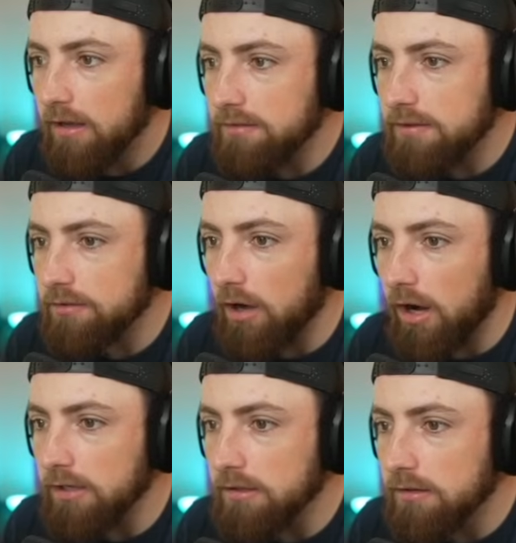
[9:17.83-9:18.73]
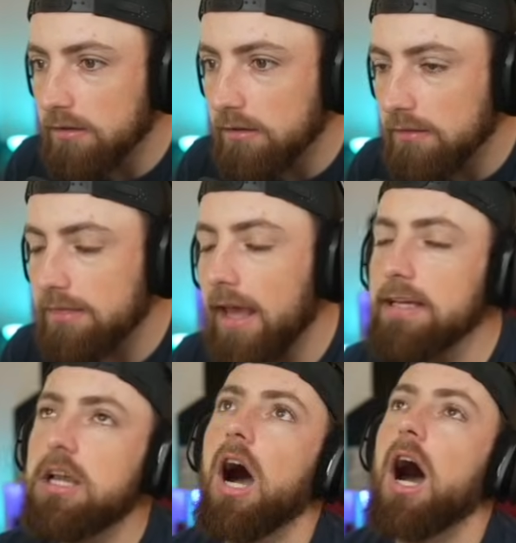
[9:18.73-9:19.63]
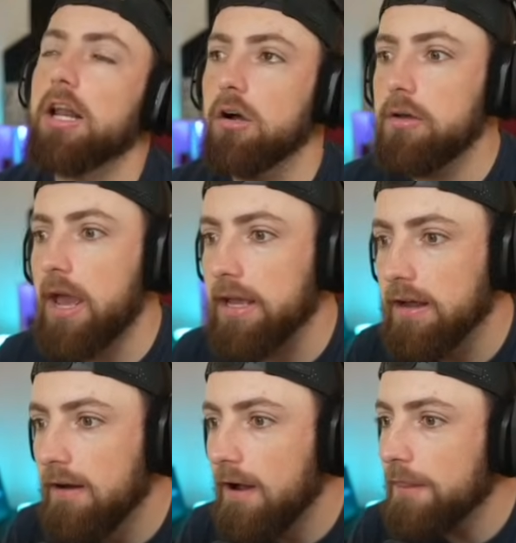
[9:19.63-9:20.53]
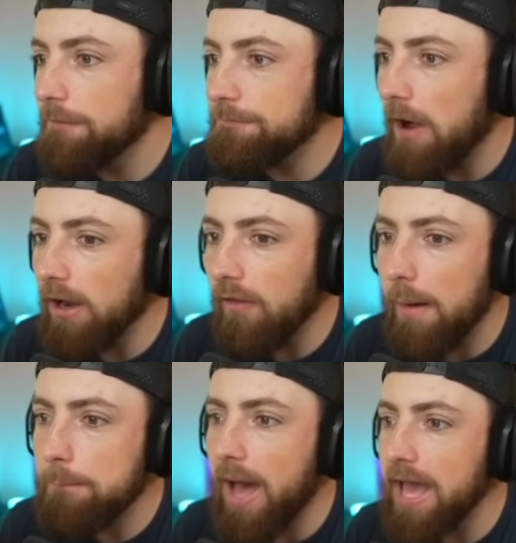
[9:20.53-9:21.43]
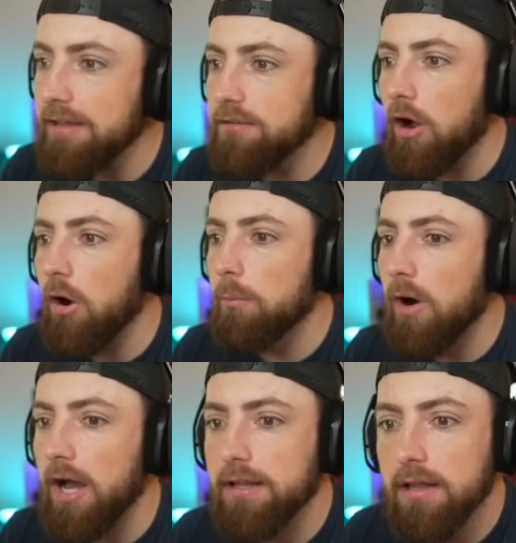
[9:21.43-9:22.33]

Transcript: Is this gone? Thank God. Okay. The final at bat is a home run.